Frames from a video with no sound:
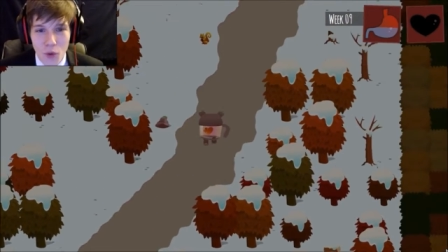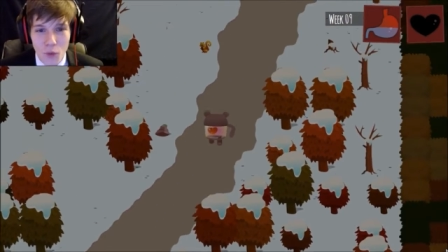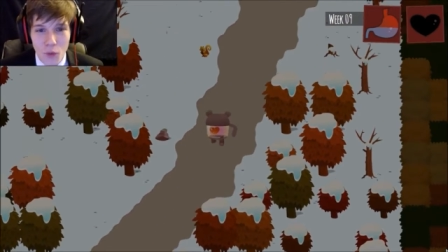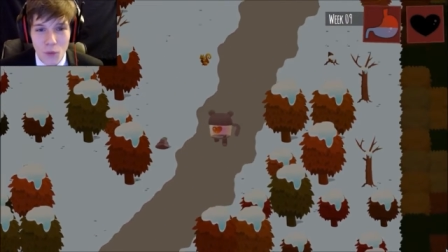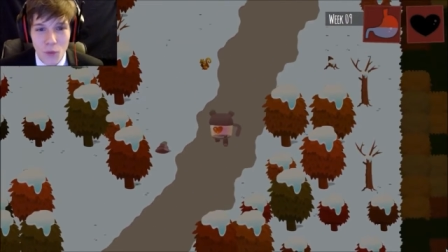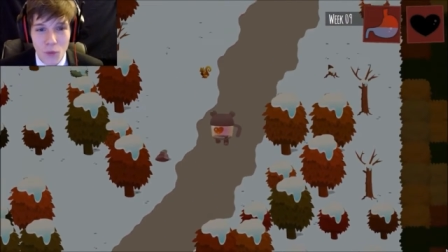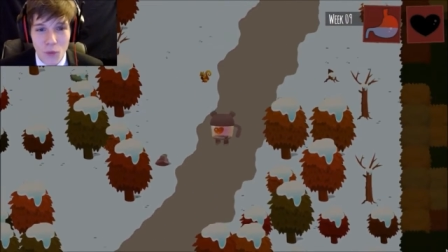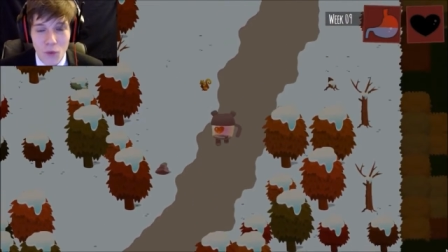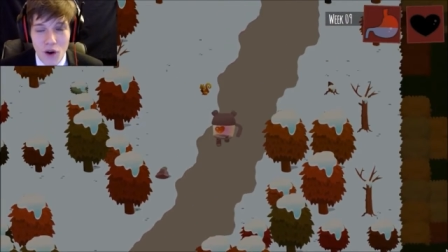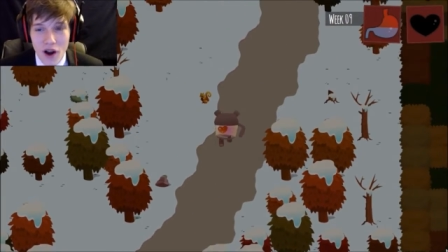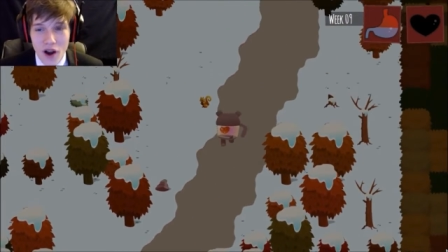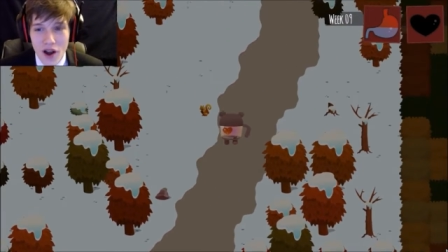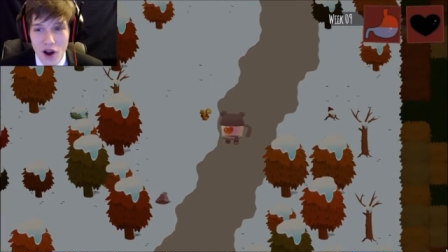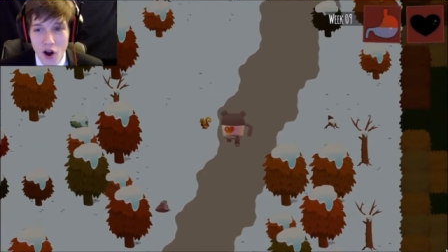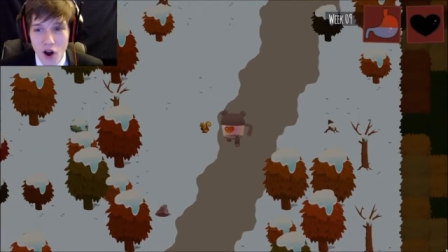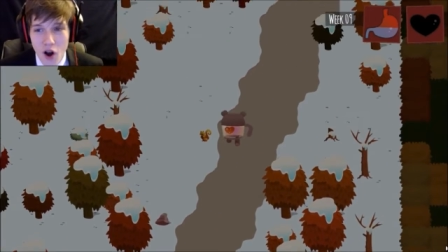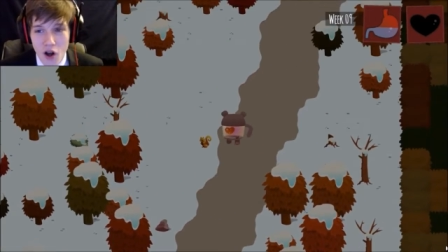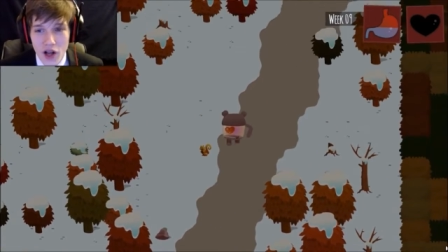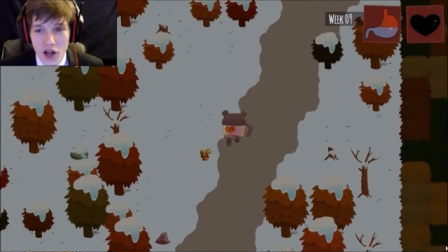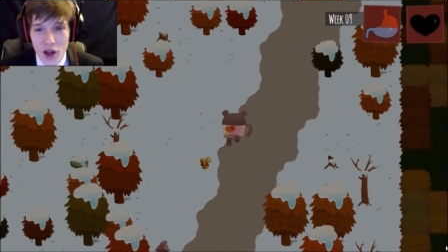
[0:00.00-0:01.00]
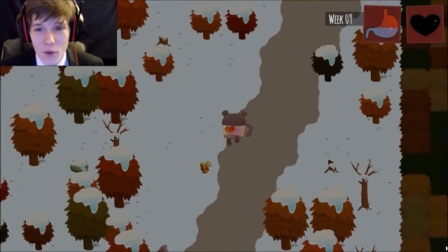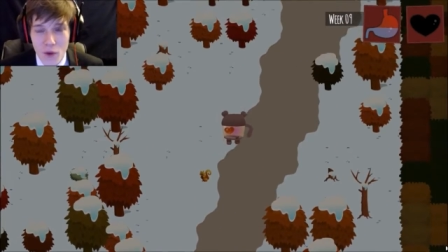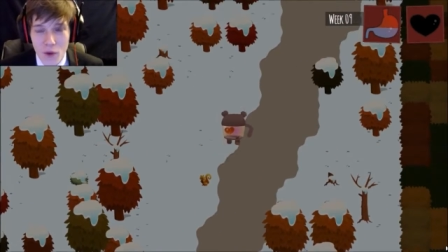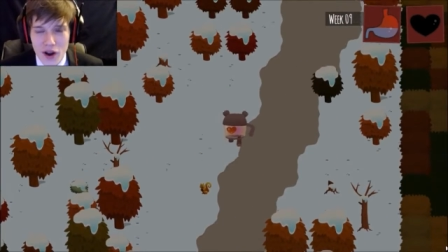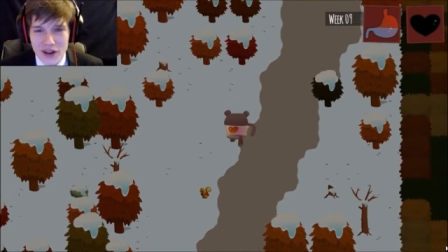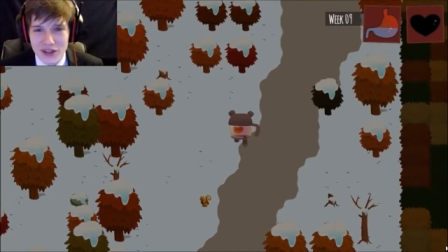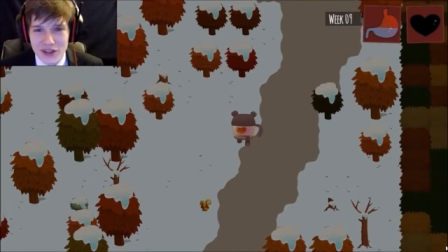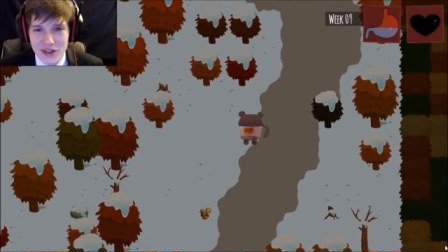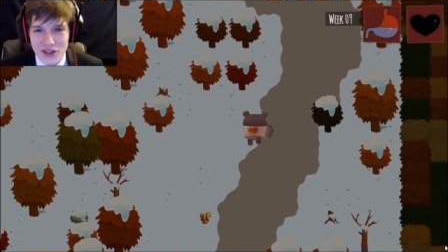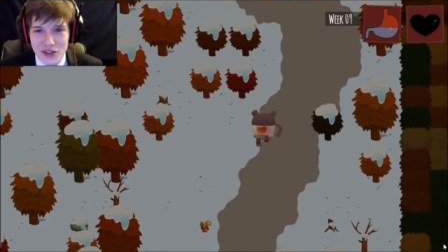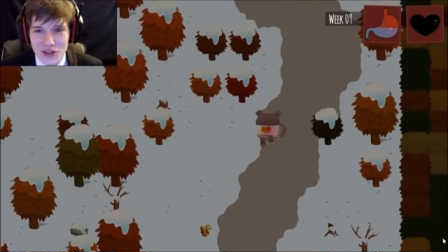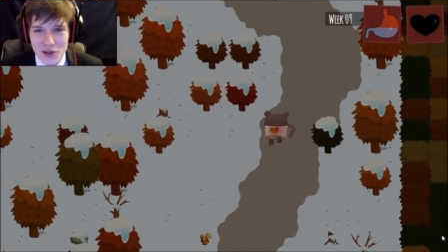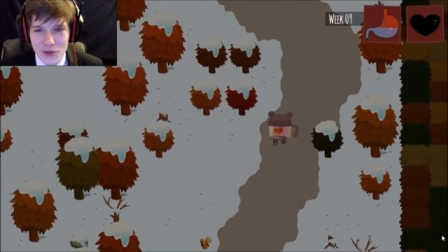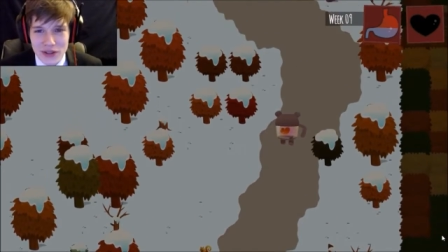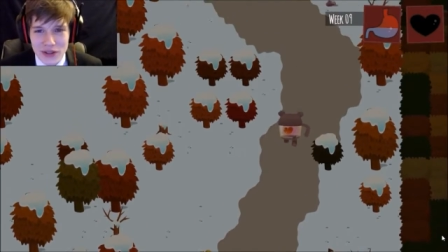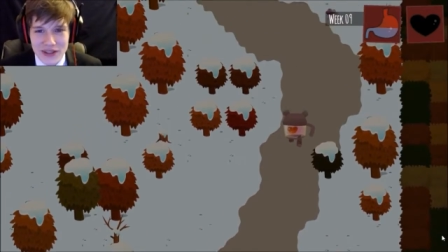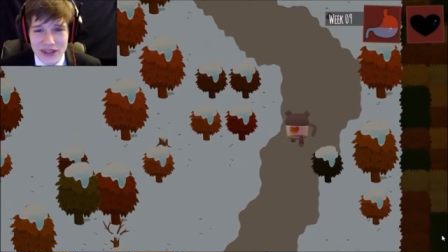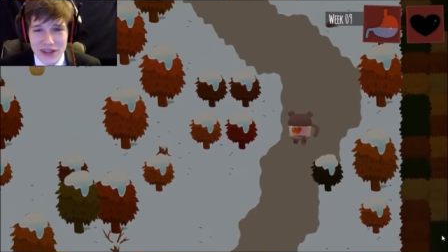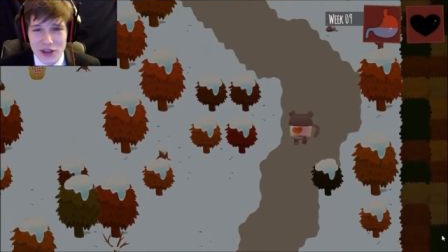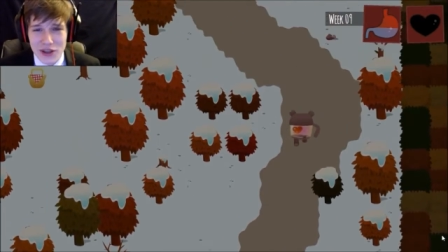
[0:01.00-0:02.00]
What? All I wanted to do
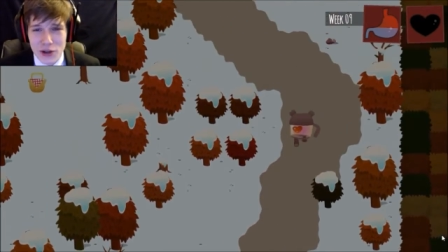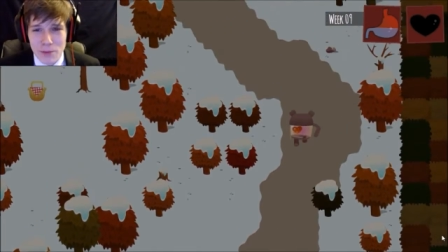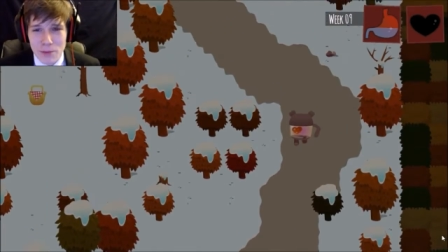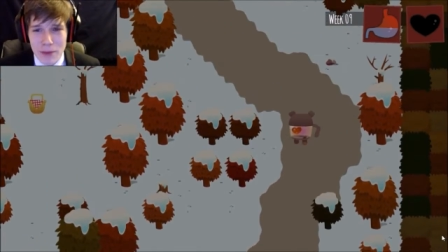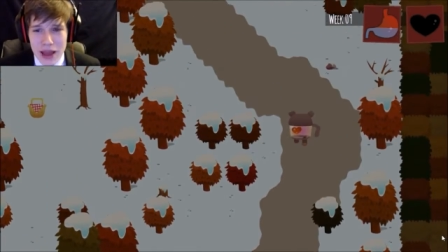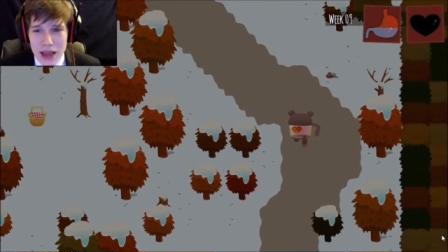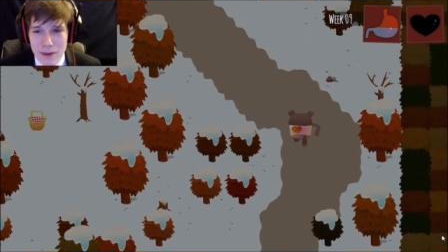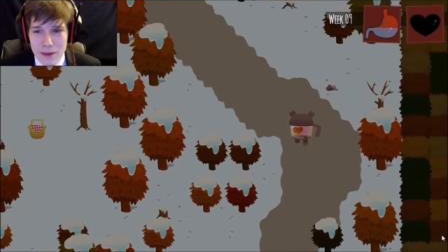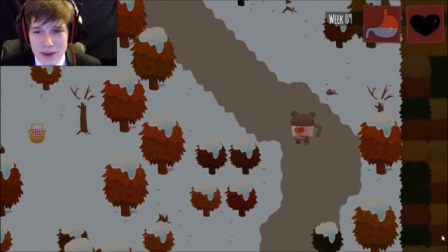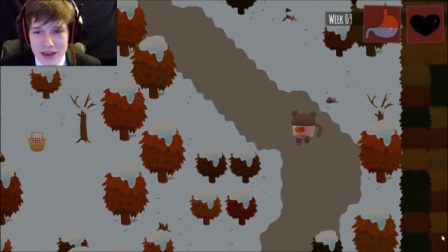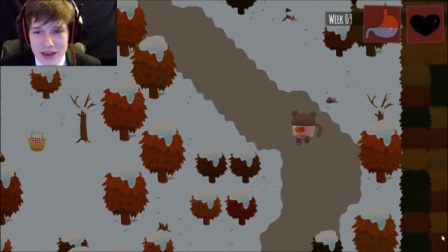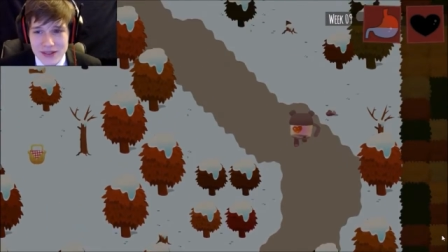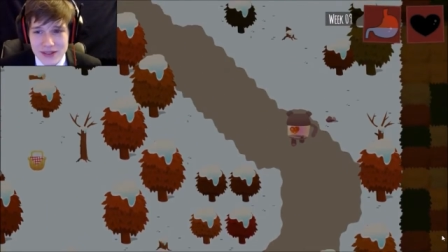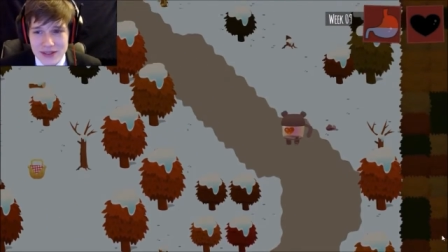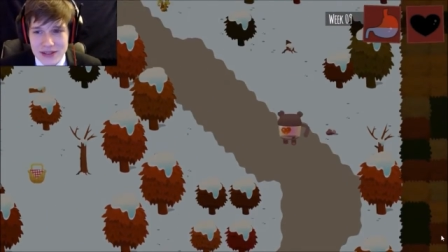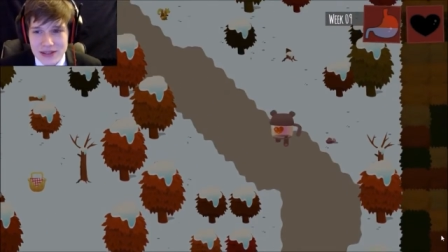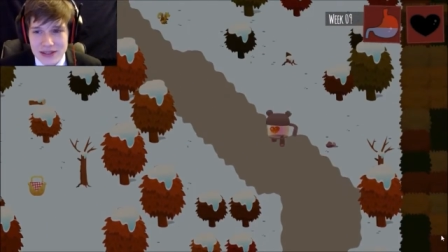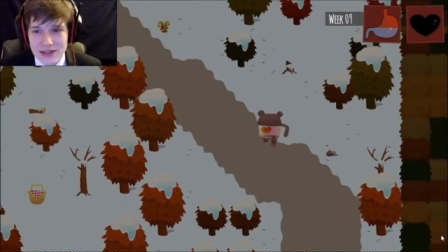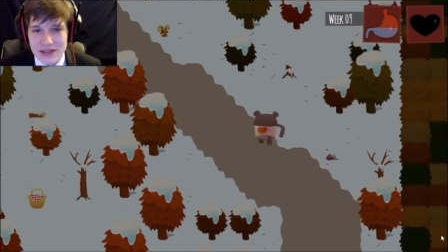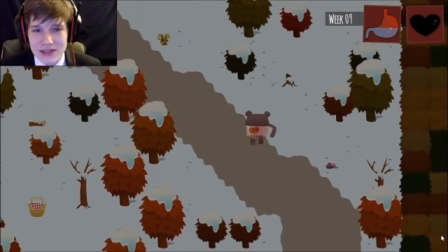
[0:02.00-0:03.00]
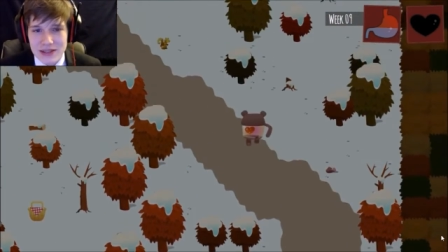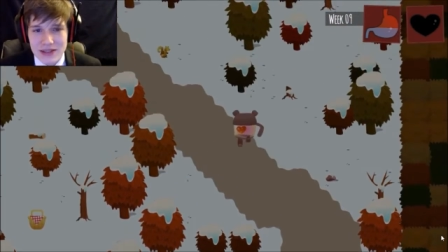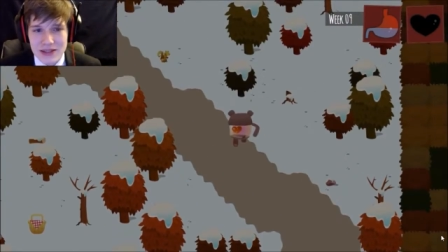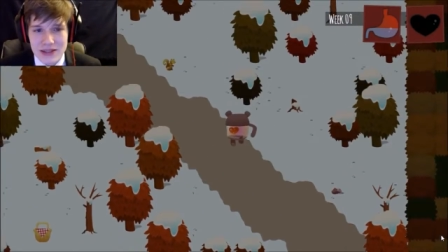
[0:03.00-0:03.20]
was eat your babies.